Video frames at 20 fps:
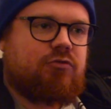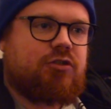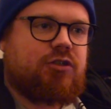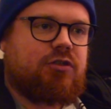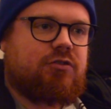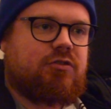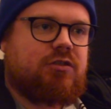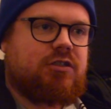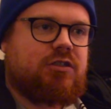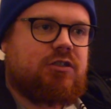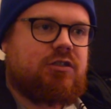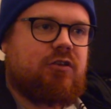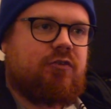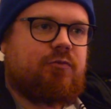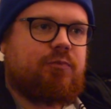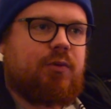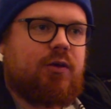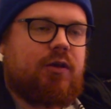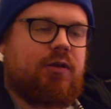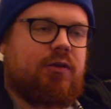shoots and stuff,
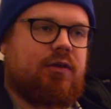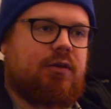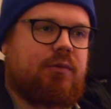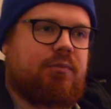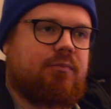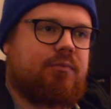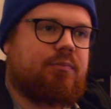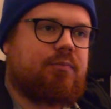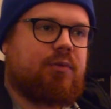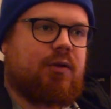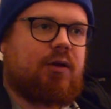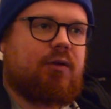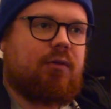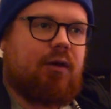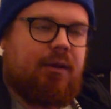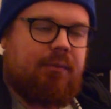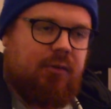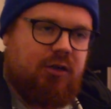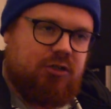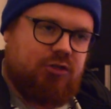but
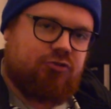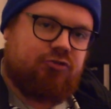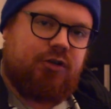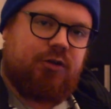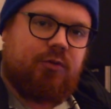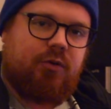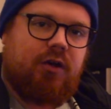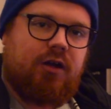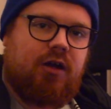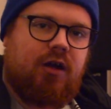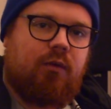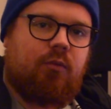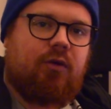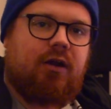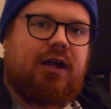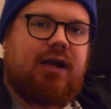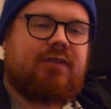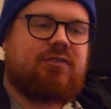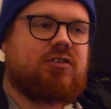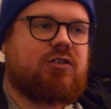like my street work, I want
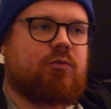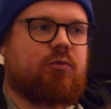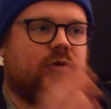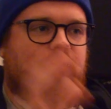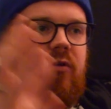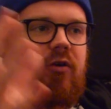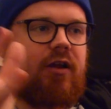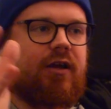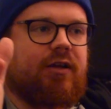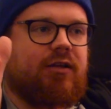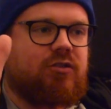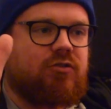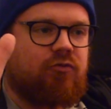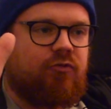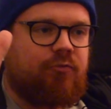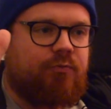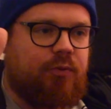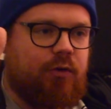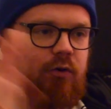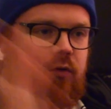to have somewhere where I can
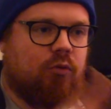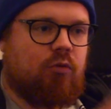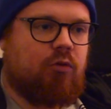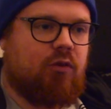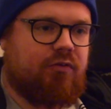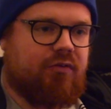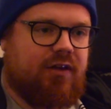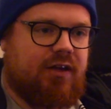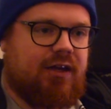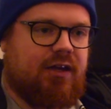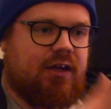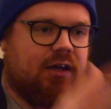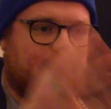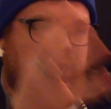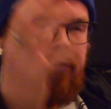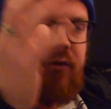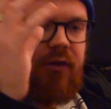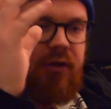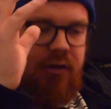sort of put all of it and go,